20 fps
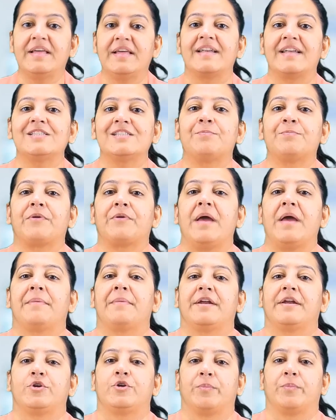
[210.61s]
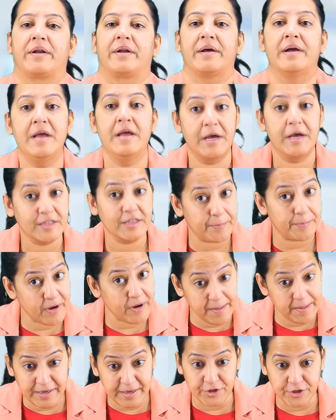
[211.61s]
That is primary tumor the
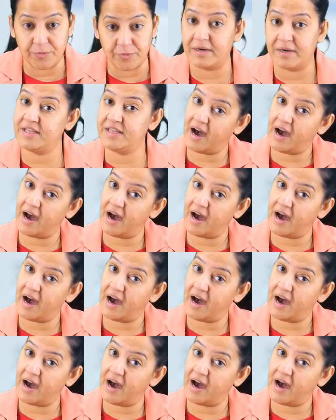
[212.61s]
primary tumor.